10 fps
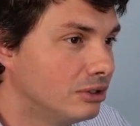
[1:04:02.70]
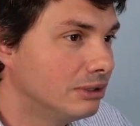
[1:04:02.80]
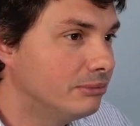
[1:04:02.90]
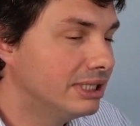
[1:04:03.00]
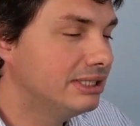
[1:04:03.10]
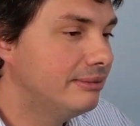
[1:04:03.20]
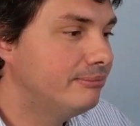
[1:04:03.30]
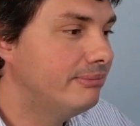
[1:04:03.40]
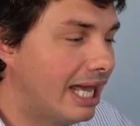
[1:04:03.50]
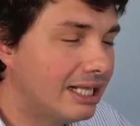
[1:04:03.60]
but the
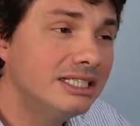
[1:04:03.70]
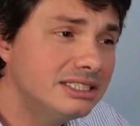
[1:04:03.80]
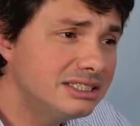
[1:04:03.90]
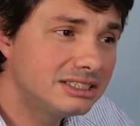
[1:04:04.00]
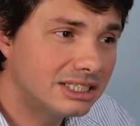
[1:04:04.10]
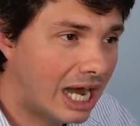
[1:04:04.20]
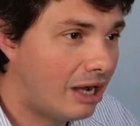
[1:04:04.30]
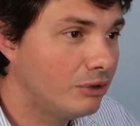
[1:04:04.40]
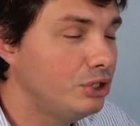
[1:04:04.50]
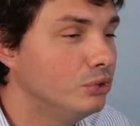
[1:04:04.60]
balance, how
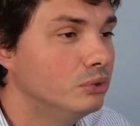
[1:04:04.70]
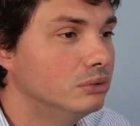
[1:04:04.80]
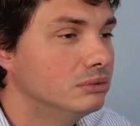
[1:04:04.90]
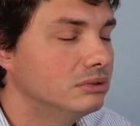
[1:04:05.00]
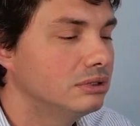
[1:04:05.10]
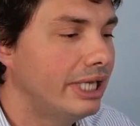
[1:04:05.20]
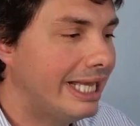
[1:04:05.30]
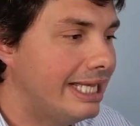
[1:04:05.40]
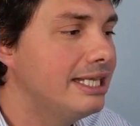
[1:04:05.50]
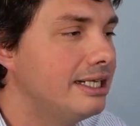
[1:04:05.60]
you
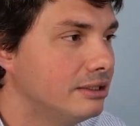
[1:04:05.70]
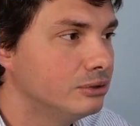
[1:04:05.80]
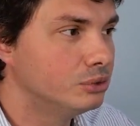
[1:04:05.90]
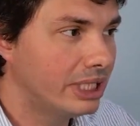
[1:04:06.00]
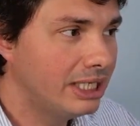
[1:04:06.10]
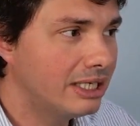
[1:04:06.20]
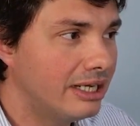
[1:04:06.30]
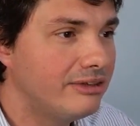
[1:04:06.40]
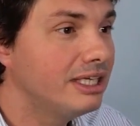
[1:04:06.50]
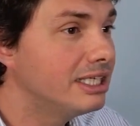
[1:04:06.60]
eat and drink, I
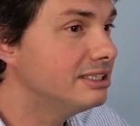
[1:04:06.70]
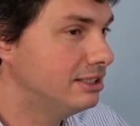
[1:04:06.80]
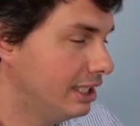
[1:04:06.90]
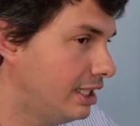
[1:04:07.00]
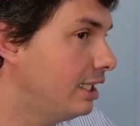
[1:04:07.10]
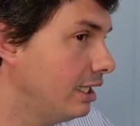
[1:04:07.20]
think is the key.